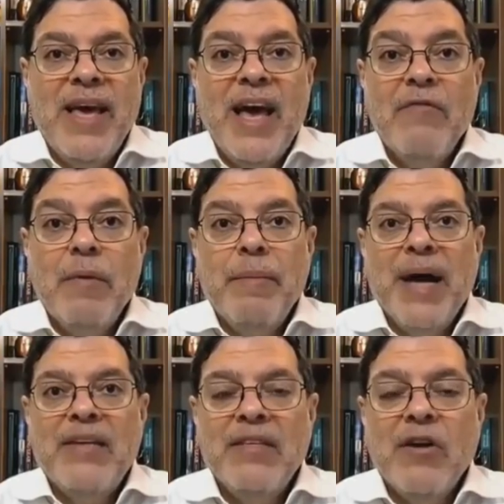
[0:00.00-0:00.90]
they have been
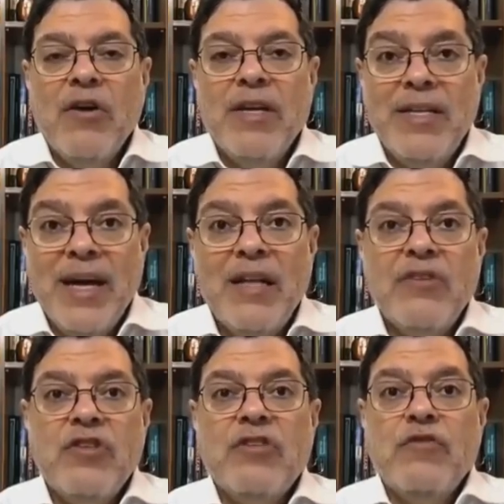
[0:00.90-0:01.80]
passing on
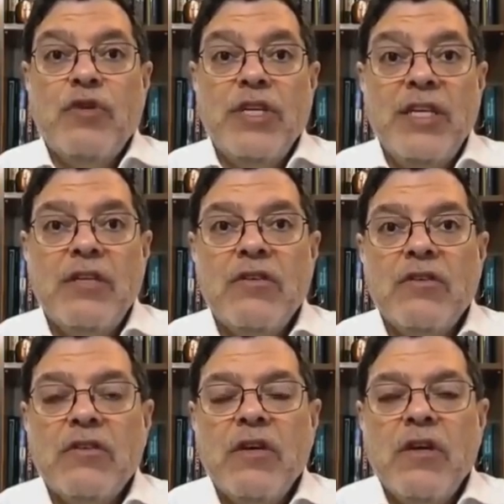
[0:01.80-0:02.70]
intelligence for
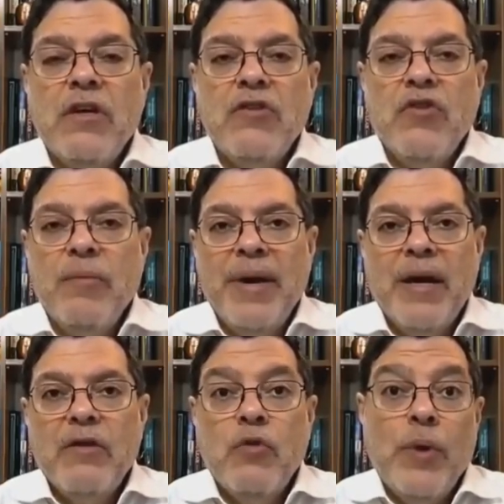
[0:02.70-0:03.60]
years
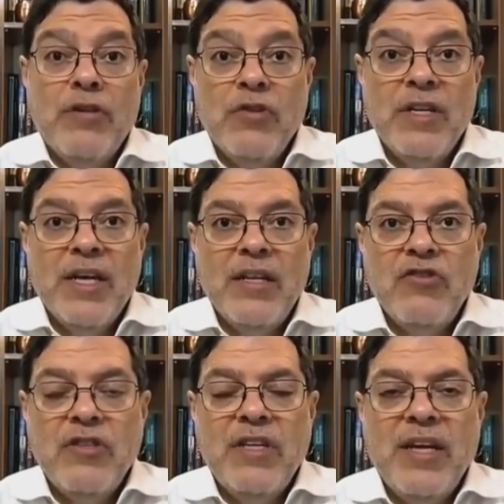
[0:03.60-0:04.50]
to Western
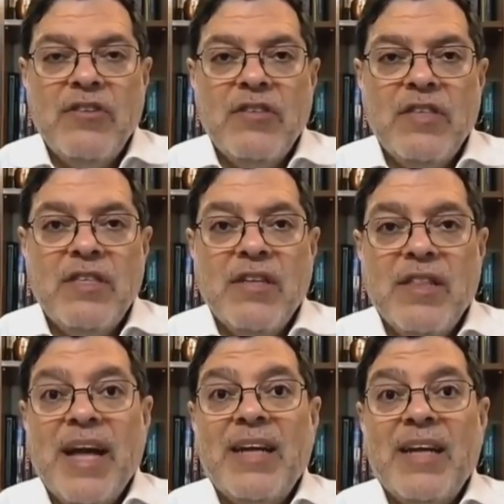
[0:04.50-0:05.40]
intelligence agencies, and
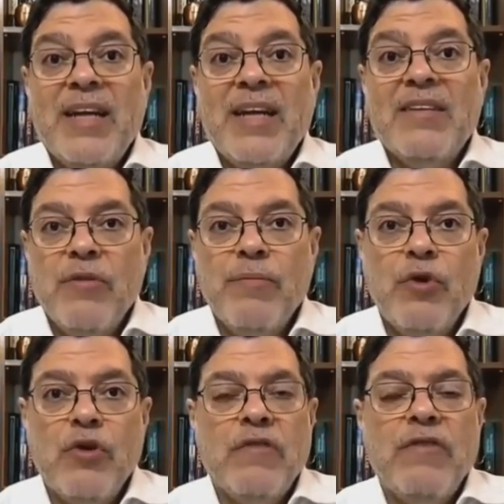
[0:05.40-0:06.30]
that has led to the
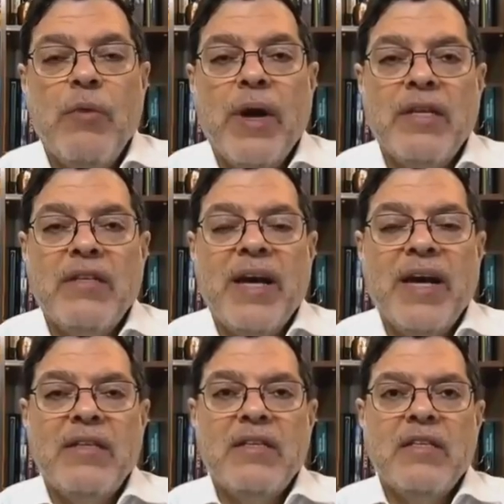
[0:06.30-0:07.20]
murder of Iranian
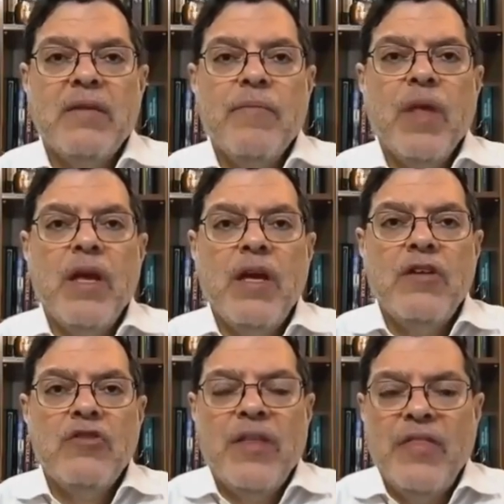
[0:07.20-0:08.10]
scientists.
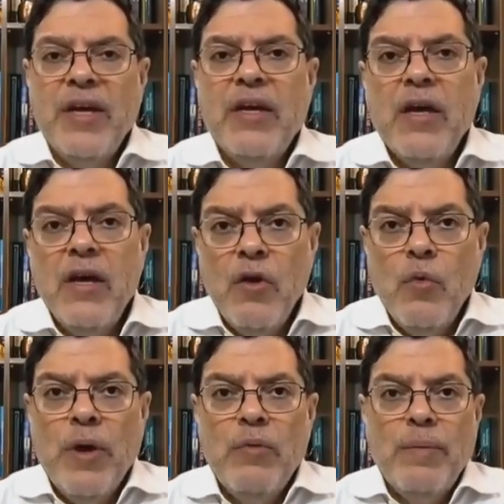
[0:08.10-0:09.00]
But I think
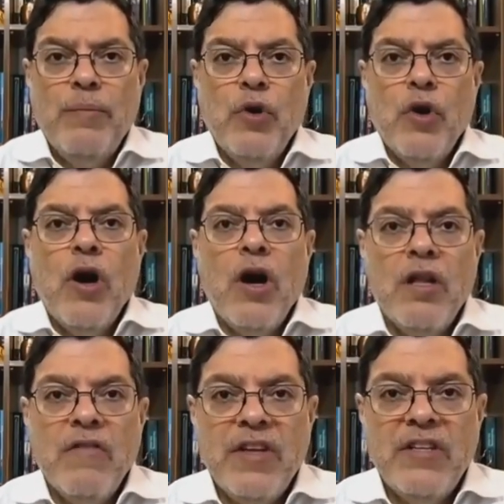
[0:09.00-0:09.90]
when we put all
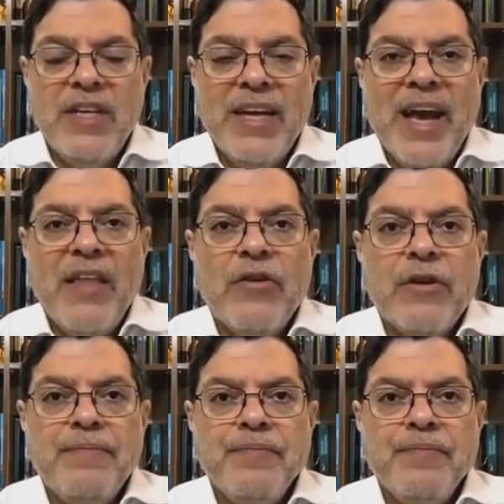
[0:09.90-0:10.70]
of this together,